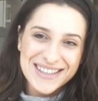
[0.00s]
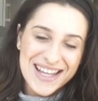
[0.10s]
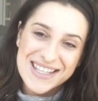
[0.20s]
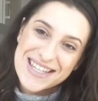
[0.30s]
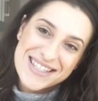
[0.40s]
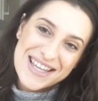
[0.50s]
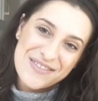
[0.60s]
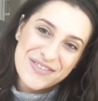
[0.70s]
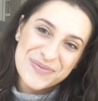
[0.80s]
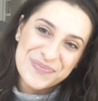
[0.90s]
And stay
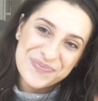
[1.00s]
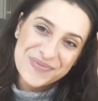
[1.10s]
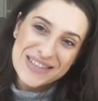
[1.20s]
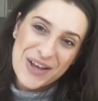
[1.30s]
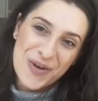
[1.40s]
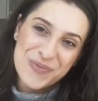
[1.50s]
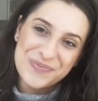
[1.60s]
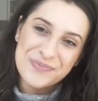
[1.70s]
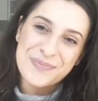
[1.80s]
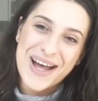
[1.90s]
safe. Stay
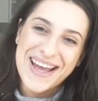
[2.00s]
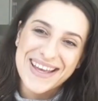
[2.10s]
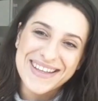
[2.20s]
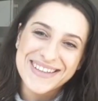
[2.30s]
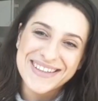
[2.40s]
home. Bye.